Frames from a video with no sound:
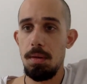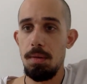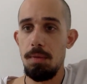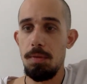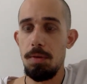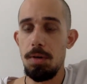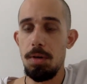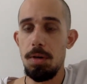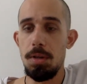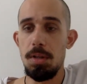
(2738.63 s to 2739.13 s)

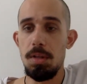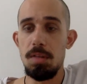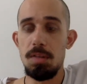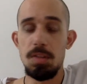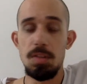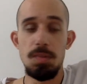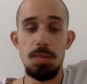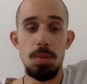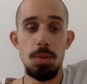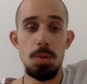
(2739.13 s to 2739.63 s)
For
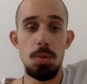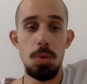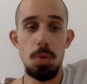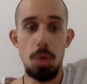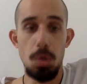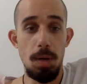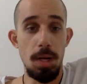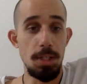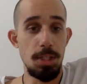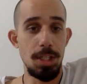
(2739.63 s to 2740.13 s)
those of you who
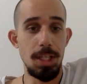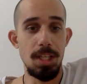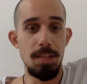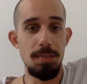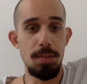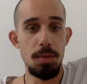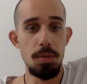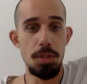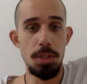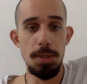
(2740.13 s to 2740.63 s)
are watching in the
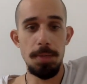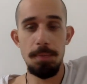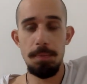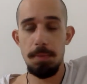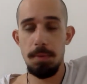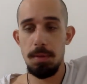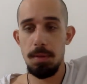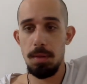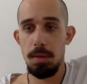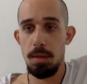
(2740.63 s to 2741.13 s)
future,
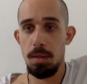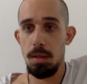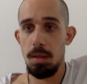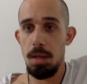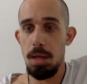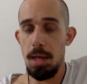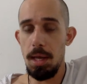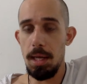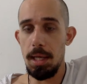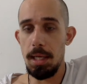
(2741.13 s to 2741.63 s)

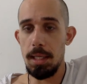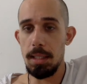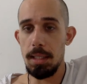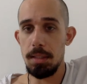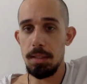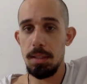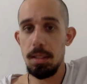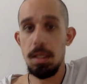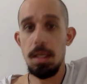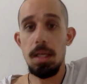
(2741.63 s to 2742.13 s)

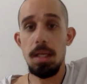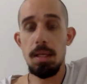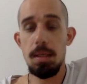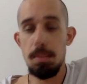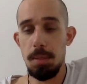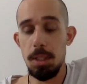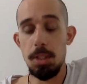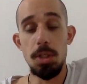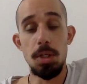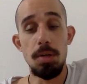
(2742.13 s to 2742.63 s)
and
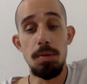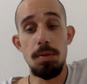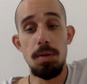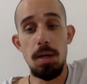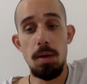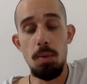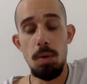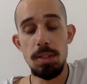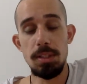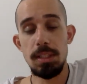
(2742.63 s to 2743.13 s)
make sure to
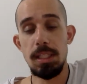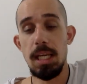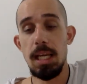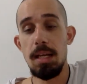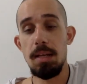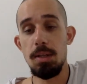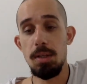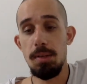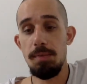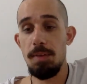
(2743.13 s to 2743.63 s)
once
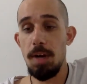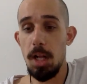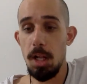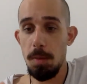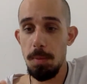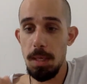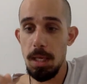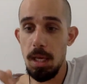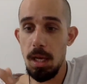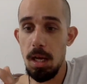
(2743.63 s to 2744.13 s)
again, you can
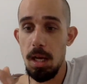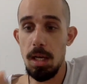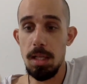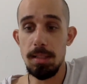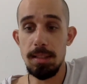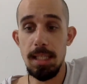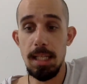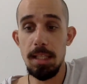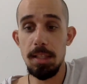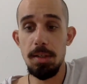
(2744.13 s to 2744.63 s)
follow me
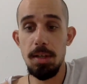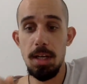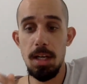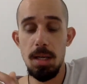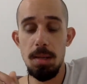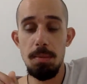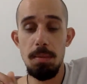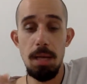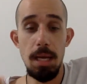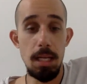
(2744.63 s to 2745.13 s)
on
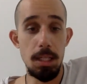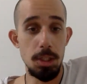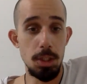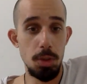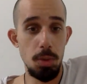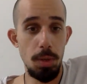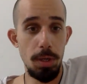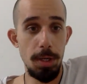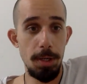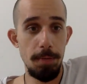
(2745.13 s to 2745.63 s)
Telegram and
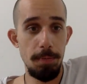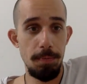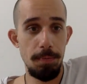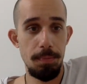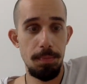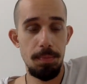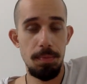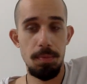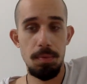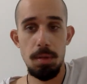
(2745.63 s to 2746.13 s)
Twitter,
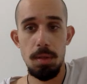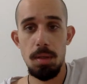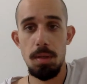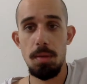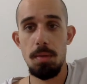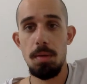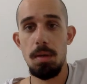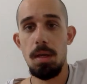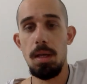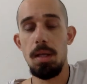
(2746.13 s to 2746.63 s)

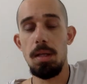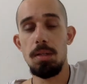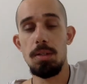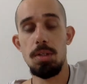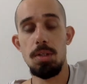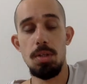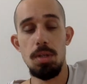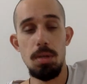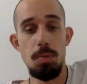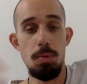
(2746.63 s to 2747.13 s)

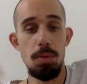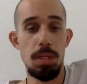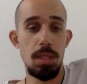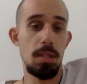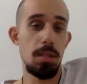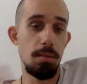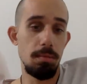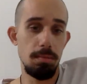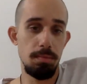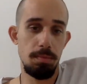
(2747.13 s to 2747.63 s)
so we
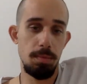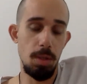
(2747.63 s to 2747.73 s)
can